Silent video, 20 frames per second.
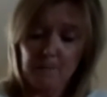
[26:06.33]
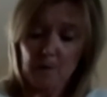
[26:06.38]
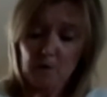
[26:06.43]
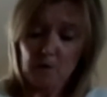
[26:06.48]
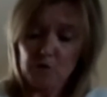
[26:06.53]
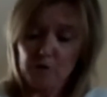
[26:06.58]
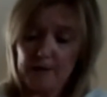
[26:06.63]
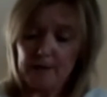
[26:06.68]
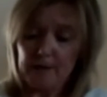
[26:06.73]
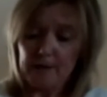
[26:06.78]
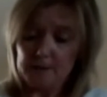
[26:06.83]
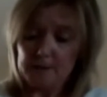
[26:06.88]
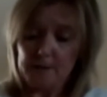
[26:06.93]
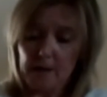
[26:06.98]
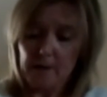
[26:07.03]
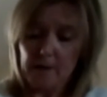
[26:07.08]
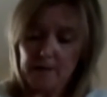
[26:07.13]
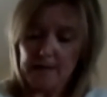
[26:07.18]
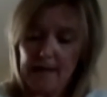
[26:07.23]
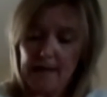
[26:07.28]
drink. So
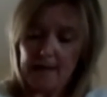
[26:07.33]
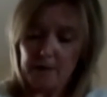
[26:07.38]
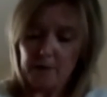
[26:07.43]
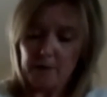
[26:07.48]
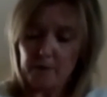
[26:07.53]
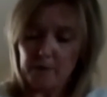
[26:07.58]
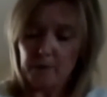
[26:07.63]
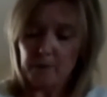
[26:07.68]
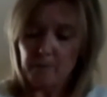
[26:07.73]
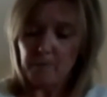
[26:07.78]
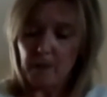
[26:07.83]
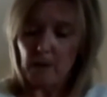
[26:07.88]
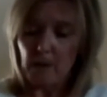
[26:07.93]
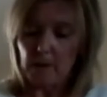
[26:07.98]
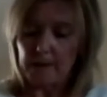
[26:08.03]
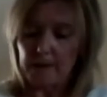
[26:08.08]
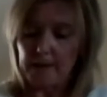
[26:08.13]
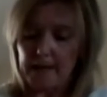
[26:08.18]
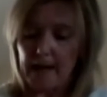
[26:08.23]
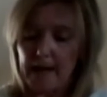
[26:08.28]
again, you can
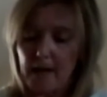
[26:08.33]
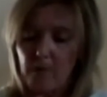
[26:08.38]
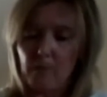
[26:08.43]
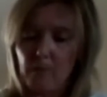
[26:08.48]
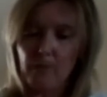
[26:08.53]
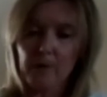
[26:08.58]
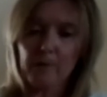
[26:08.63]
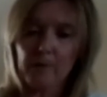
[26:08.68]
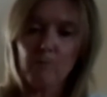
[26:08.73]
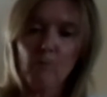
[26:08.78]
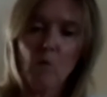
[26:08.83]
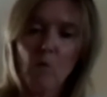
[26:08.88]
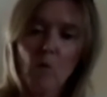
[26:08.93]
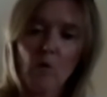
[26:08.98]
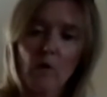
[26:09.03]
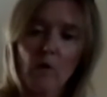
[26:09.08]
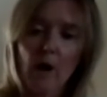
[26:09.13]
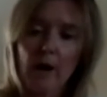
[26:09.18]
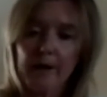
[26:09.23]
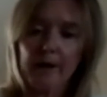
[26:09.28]
bulk it out with
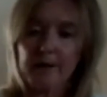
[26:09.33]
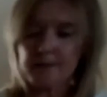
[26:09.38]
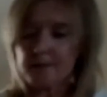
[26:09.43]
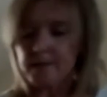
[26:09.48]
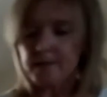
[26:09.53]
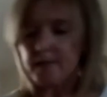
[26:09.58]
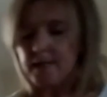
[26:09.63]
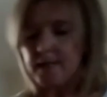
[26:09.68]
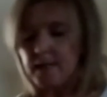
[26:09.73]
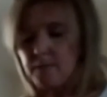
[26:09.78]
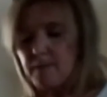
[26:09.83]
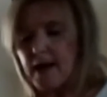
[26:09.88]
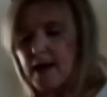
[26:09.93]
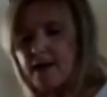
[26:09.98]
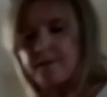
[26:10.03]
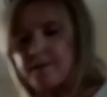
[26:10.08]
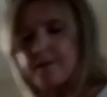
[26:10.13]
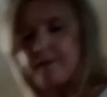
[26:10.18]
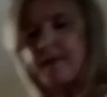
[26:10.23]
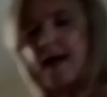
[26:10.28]
more ice and keep
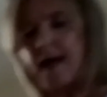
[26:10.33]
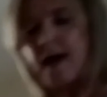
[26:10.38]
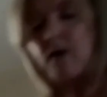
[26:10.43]
adding that,